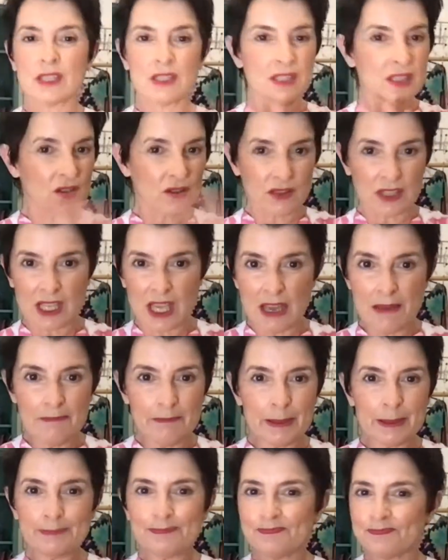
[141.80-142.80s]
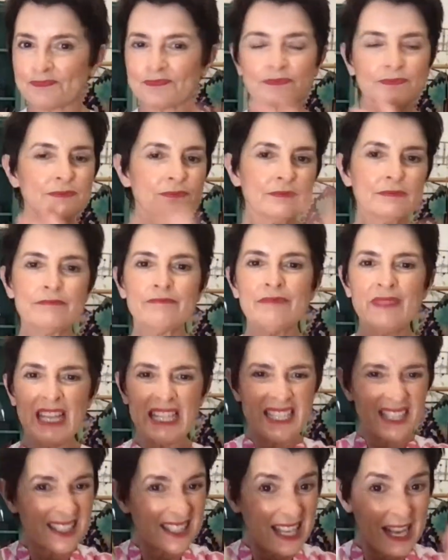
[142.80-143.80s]
It's not skimp. It
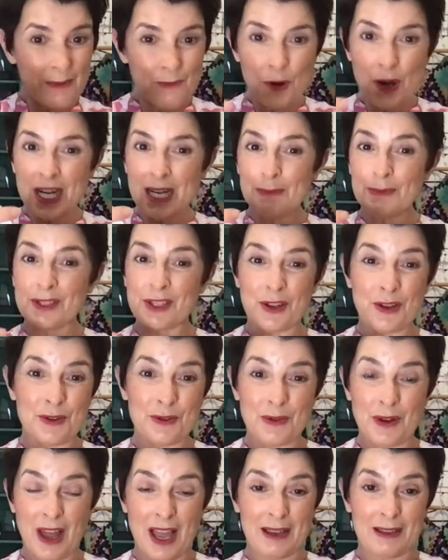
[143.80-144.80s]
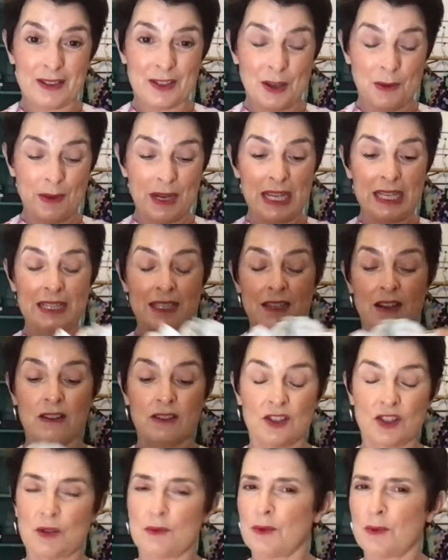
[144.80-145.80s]
doesn't come right up so like so many
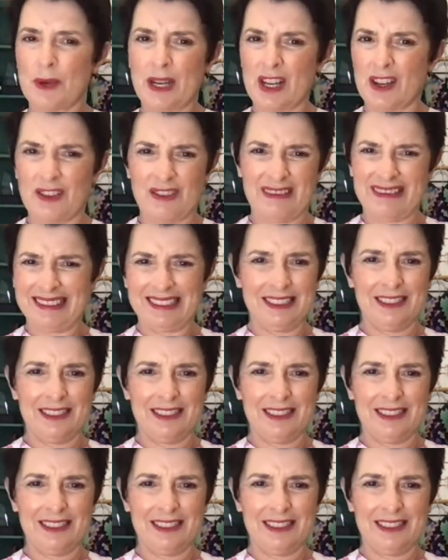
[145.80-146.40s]
styles do, but we don't